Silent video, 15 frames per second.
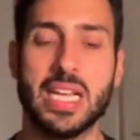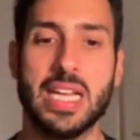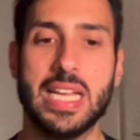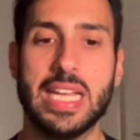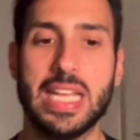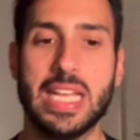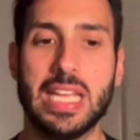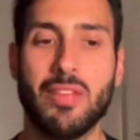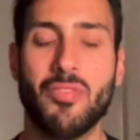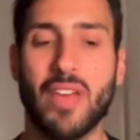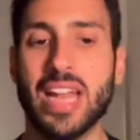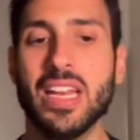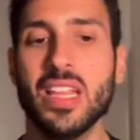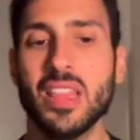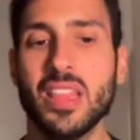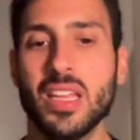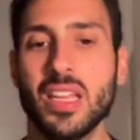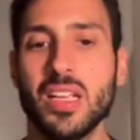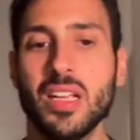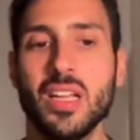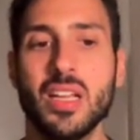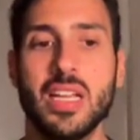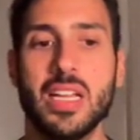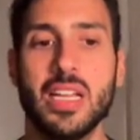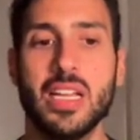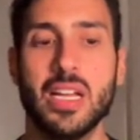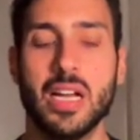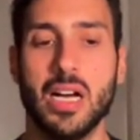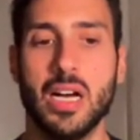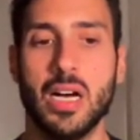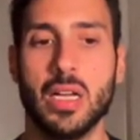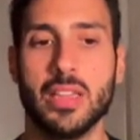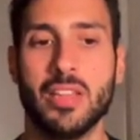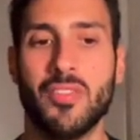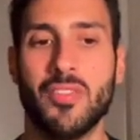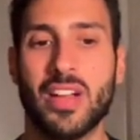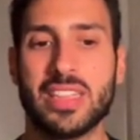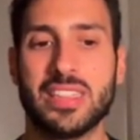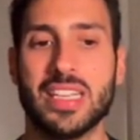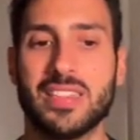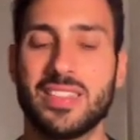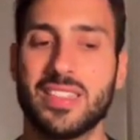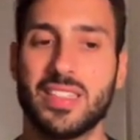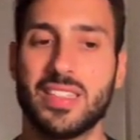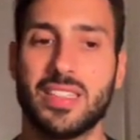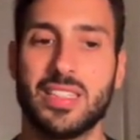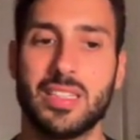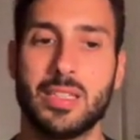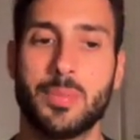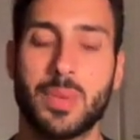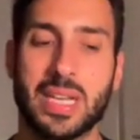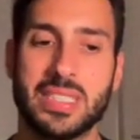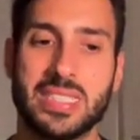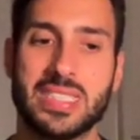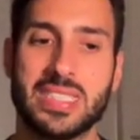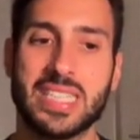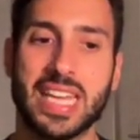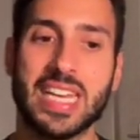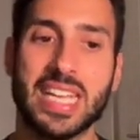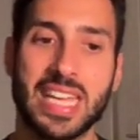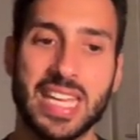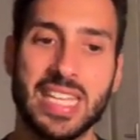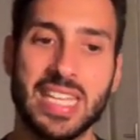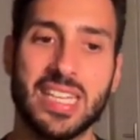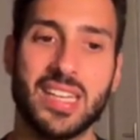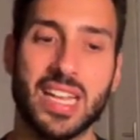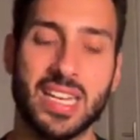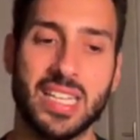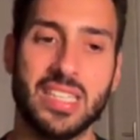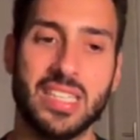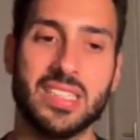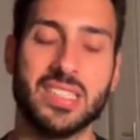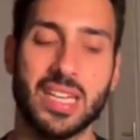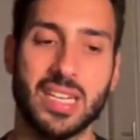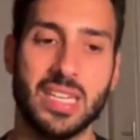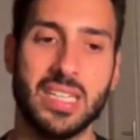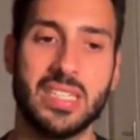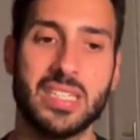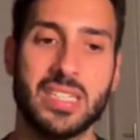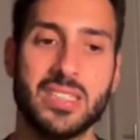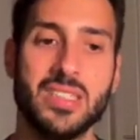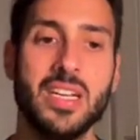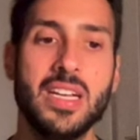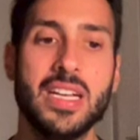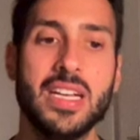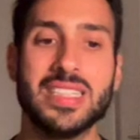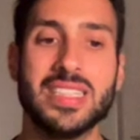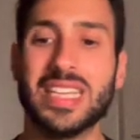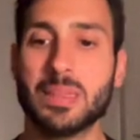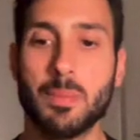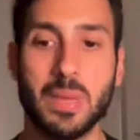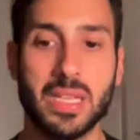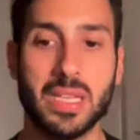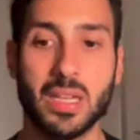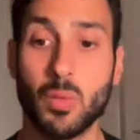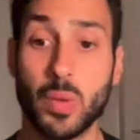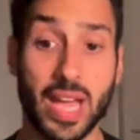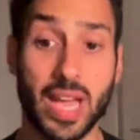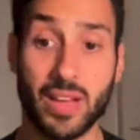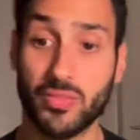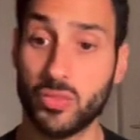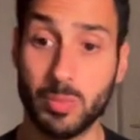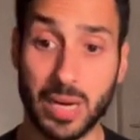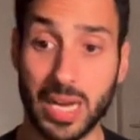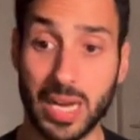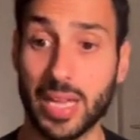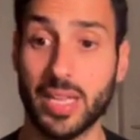if anything, the fact that the price is getting heated and heated and heated doesn't mean that we have to buy,